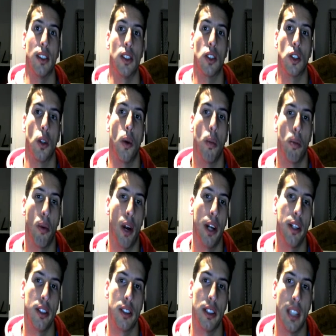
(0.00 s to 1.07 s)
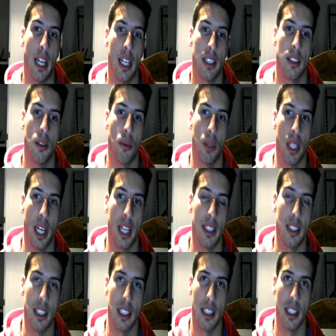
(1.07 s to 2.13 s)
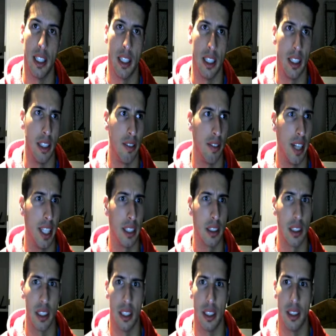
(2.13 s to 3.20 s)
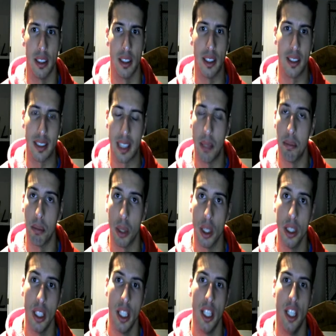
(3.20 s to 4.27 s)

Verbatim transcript: so prior to that, we had the event in December.